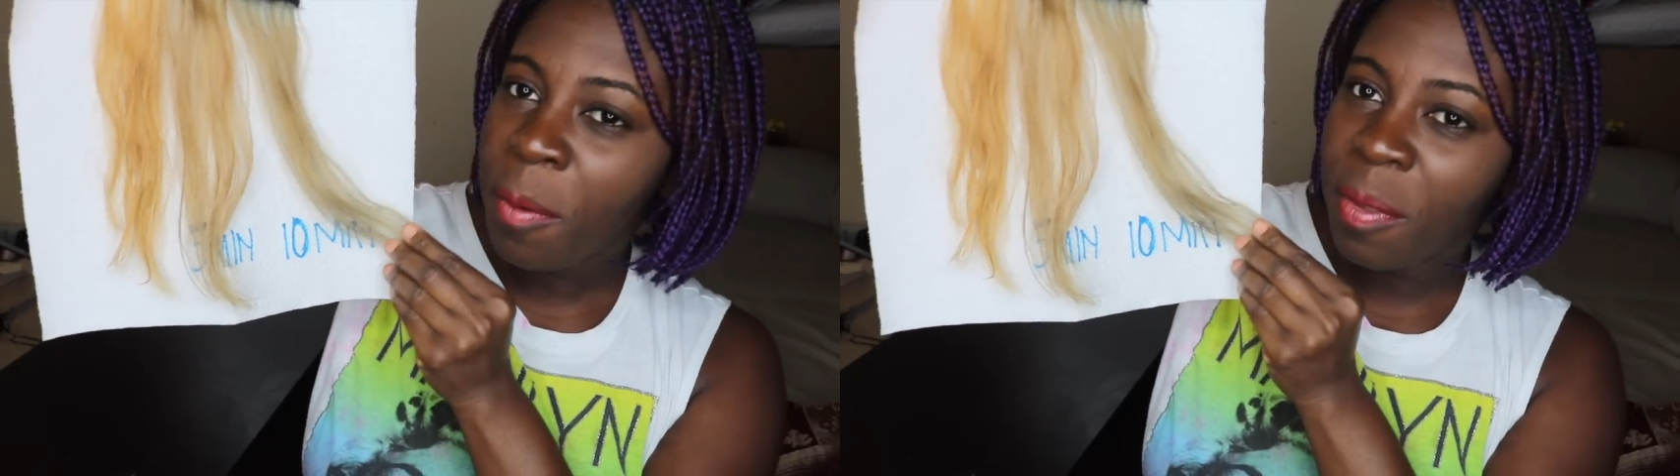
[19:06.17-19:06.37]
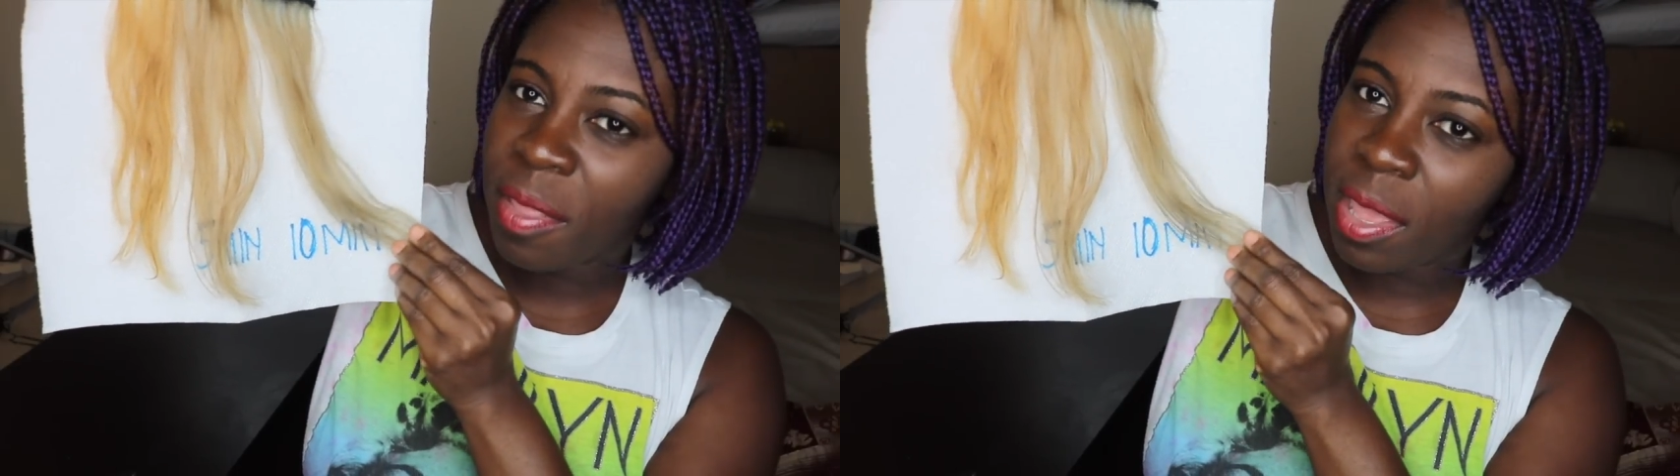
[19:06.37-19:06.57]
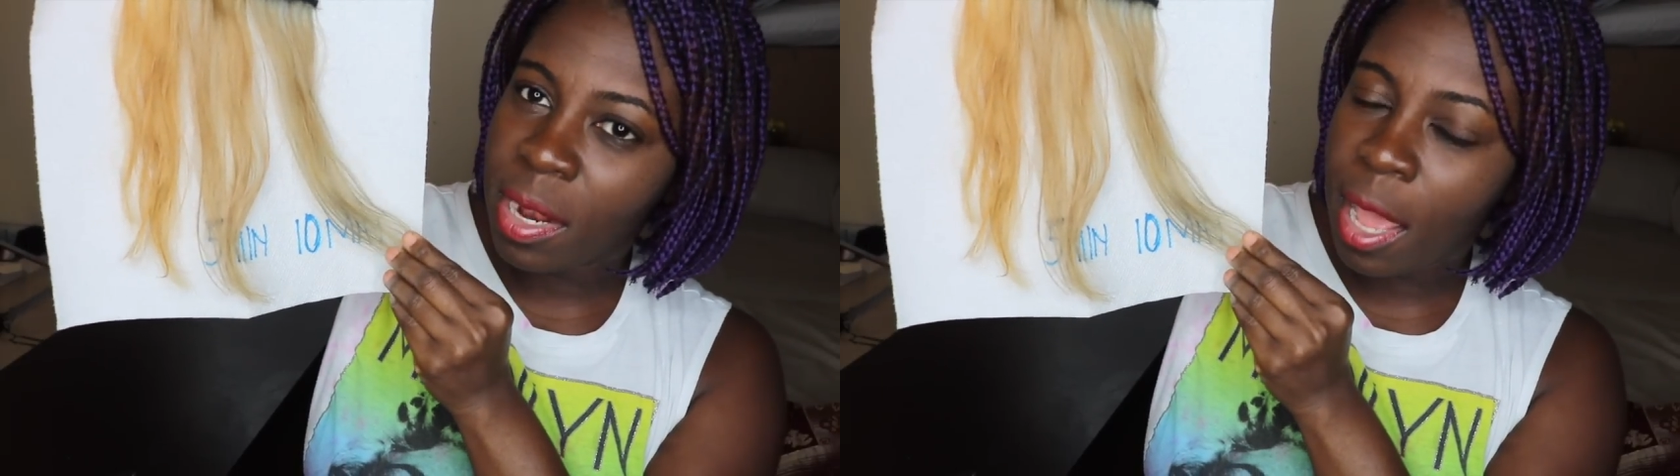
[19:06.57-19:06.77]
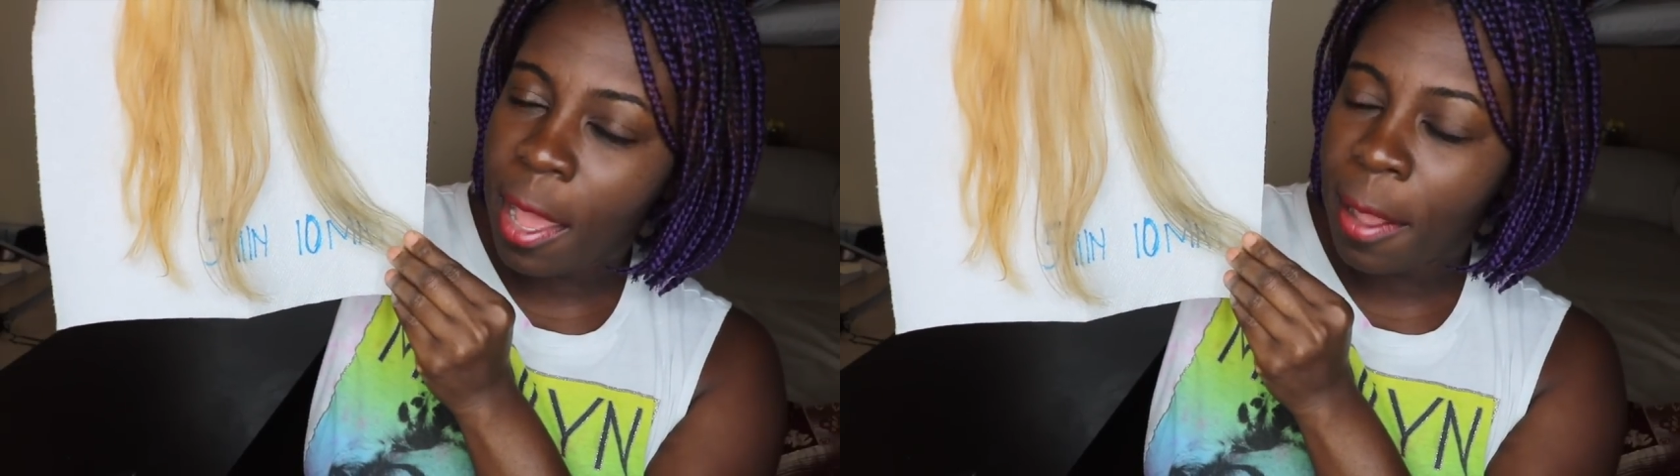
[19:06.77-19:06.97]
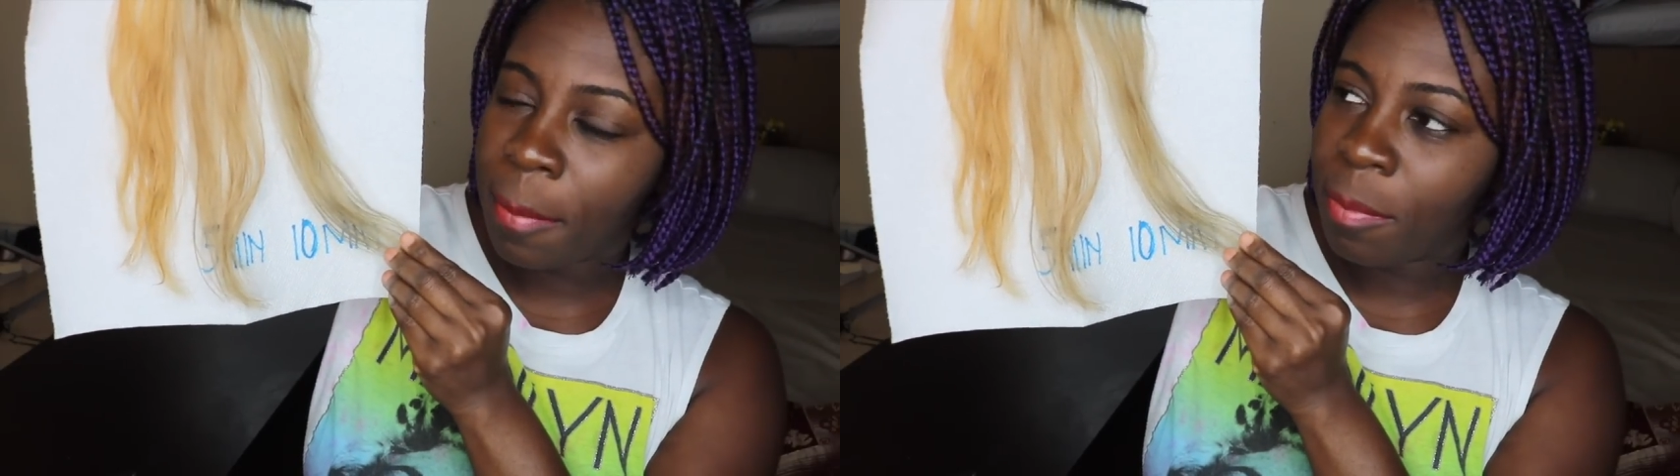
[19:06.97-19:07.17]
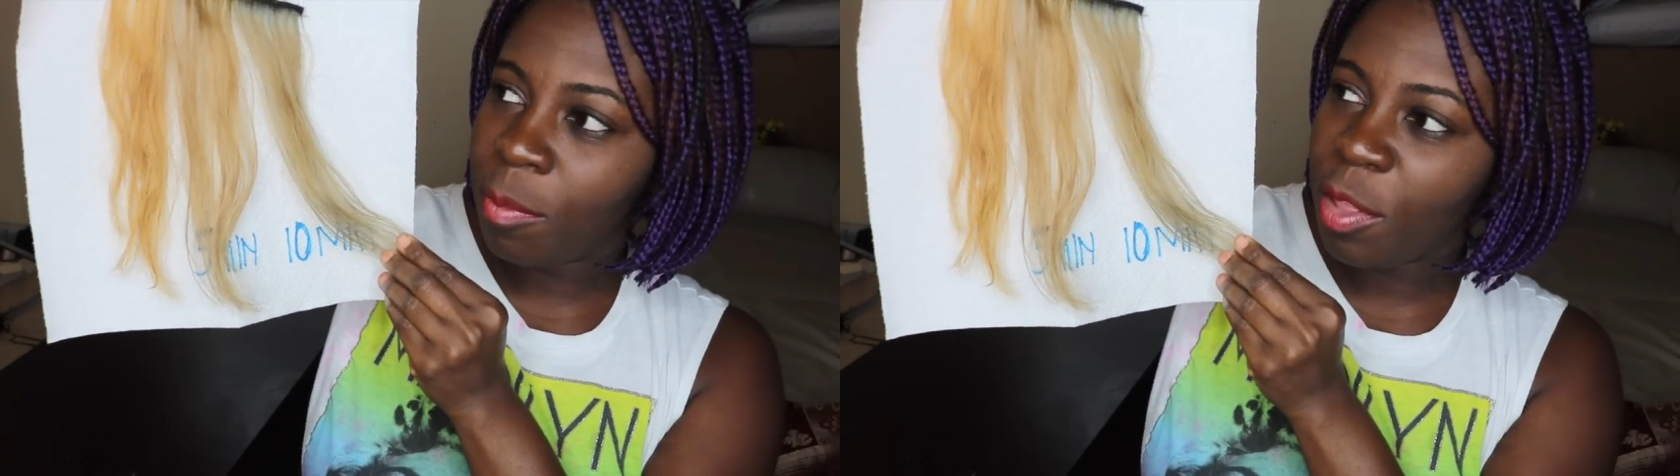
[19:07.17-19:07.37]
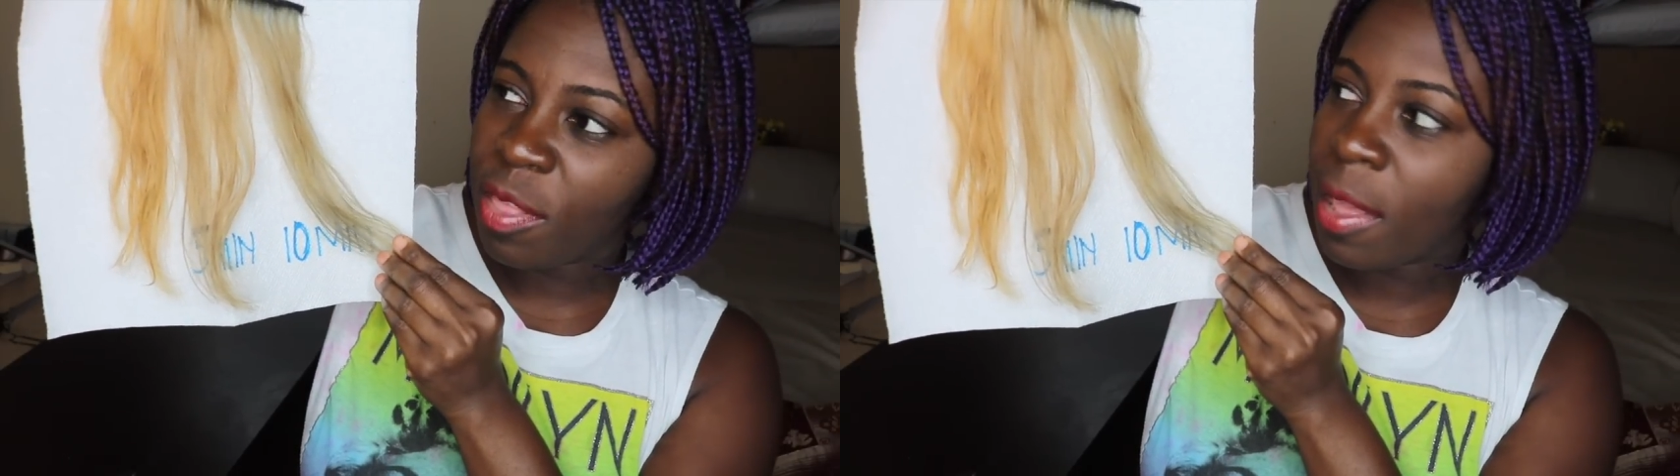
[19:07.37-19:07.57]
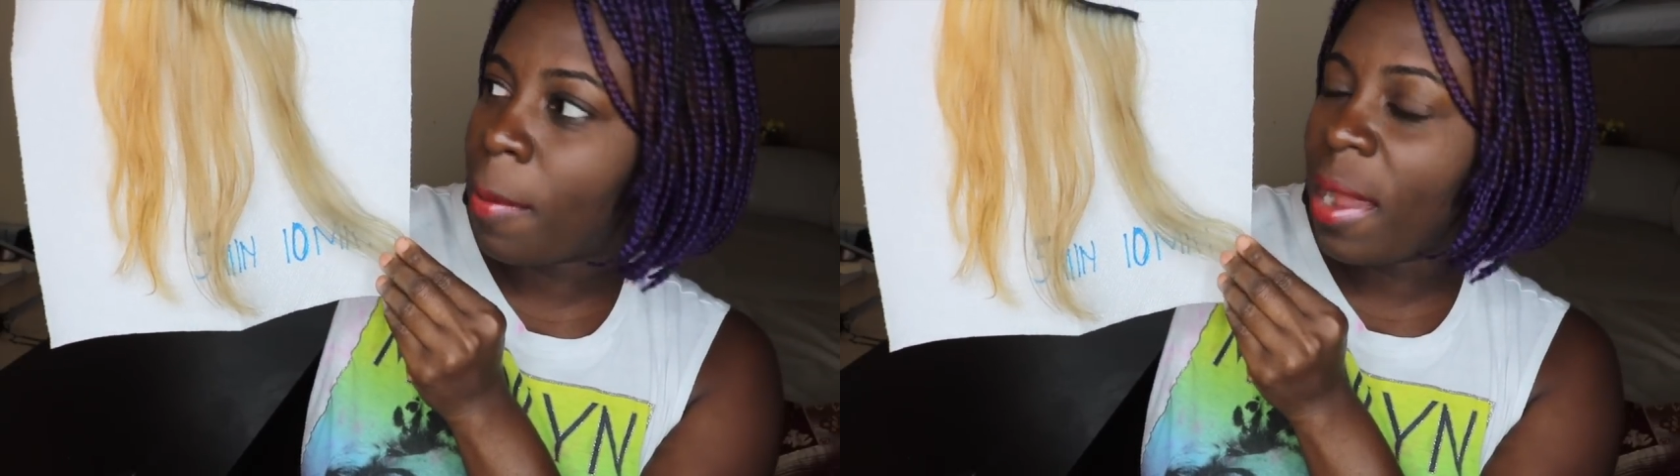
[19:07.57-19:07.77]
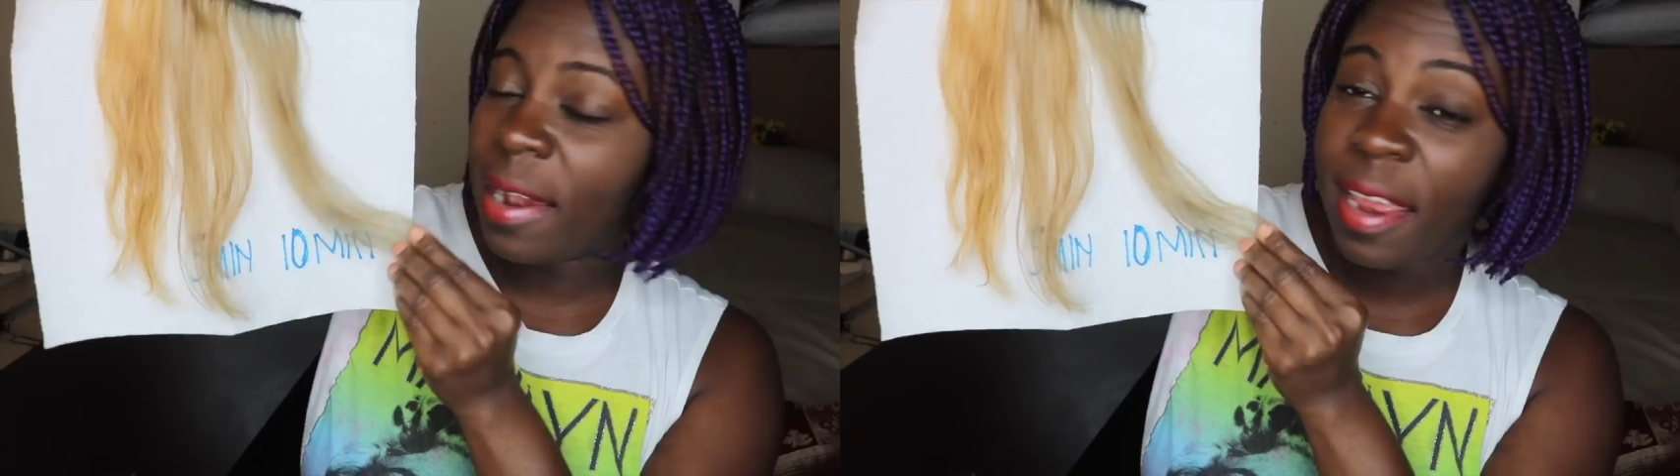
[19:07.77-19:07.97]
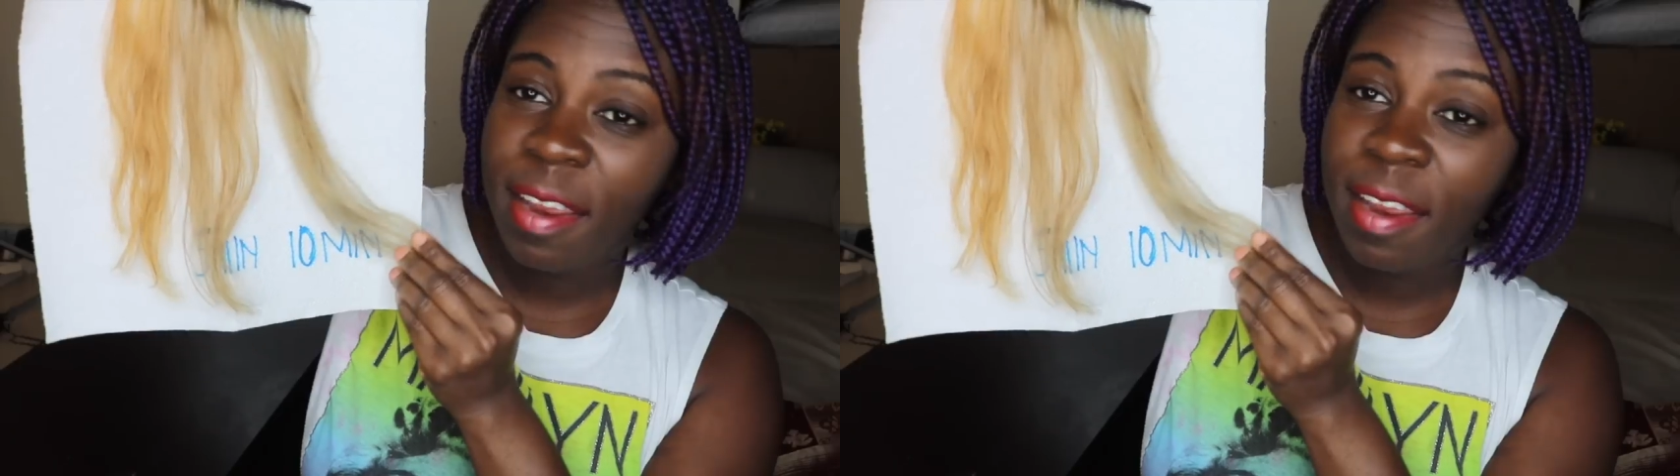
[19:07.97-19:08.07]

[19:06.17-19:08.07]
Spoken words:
But then when you think about it,